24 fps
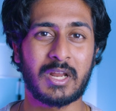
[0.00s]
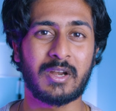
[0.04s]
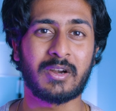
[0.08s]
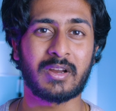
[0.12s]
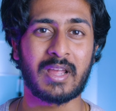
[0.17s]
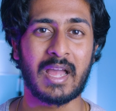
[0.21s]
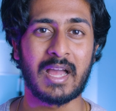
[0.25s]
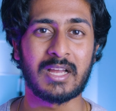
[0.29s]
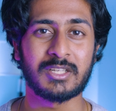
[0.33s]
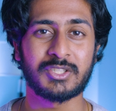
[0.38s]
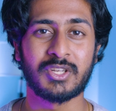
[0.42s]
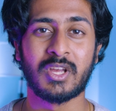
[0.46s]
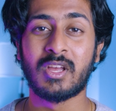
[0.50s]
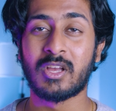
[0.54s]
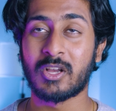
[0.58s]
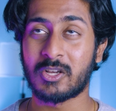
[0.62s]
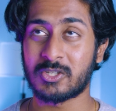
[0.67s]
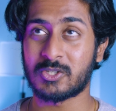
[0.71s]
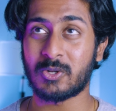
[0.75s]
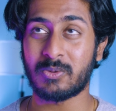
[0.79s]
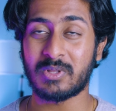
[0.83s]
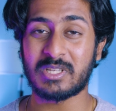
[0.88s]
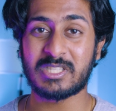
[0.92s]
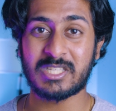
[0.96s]
shader cache,
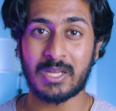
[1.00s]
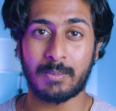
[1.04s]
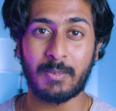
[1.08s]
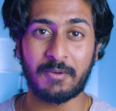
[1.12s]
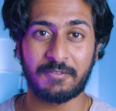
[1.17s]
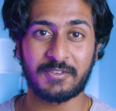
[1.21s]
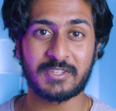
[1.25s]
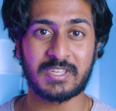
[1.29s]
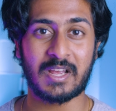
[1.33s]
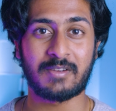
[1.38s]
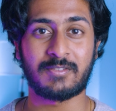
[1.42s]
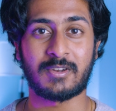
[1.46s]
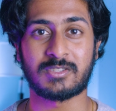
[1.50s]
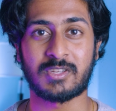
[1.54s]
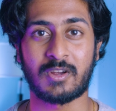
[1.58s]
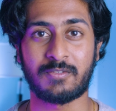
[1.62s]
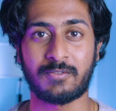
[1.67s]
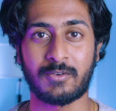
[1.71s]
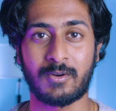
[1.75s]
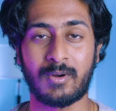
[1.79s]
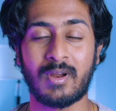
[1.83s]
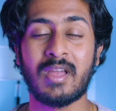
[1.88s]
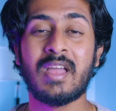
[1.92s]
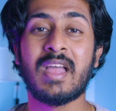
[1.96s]
cause only some of us have to
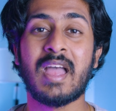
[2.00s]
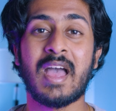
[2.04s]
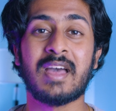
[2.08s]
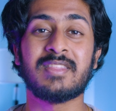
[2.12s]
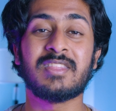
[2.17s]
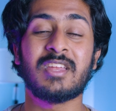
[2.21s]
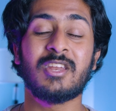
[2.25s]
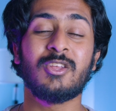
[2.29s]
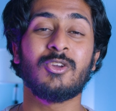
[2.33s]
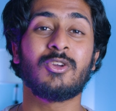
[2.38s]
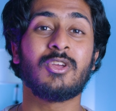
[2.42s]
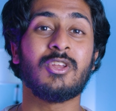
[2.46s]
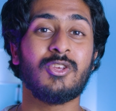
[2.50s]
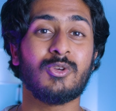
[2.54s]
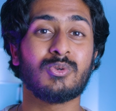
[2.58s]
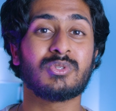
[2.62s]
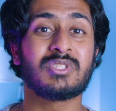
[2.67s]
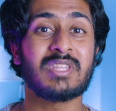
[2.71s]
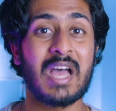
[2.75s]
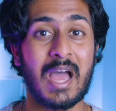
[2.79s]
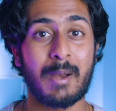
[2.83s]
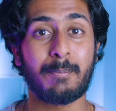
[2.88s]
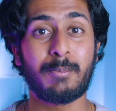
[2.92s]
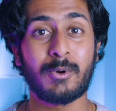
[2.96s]
suffer, and then you can
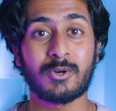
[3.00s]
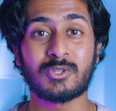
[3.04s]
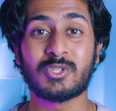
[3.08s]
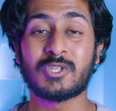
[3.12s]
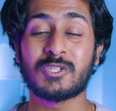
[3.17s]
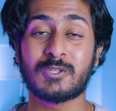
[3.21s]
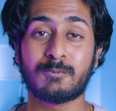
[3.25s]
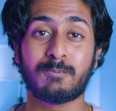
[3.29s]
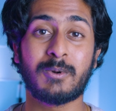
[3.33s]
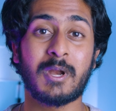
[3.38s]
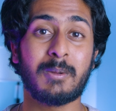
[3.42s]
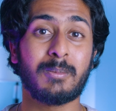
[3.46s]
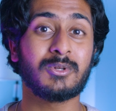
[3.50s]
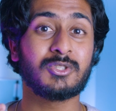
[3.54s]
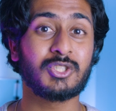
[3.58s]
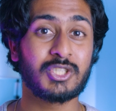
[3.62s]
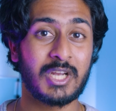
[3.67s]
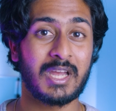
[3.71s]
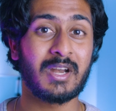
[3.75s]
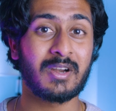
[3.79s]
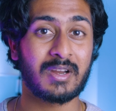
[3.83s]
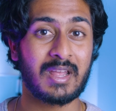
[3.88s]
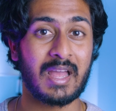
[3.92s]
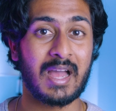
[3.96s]
use that person's pre-built
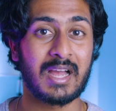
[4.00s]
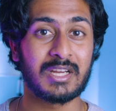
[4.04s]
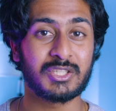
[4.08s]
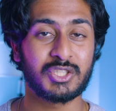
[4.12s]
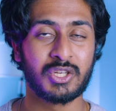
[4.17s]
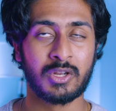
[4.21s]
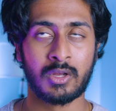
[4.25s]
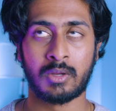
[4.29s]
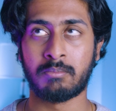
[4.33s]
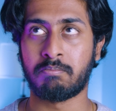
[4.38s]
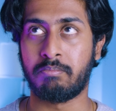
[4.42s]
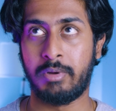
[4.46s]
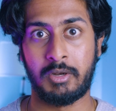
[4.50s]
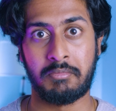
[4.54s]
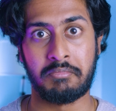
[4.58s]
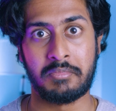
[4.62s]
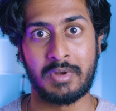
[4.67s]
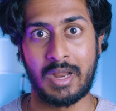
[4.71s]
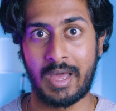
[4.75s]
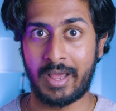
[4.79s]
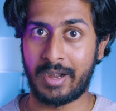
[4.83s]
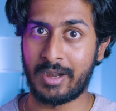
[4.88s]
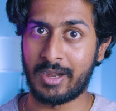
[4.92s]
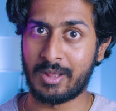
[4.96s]
shader cache, but
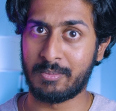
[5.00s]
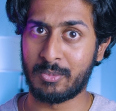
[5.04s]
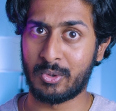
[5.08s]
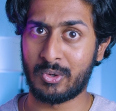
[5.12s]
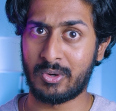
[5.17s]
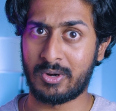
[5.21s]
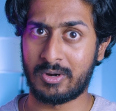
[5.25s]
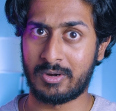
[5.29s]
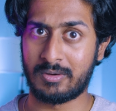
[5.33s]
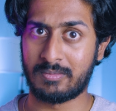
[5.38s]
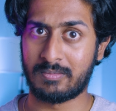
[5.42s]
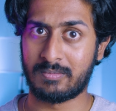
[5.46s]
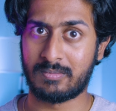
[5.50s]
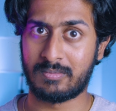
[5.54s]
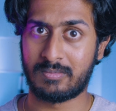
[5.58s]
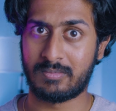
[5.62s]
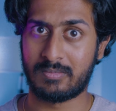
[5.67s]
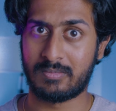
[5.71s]
not anymore.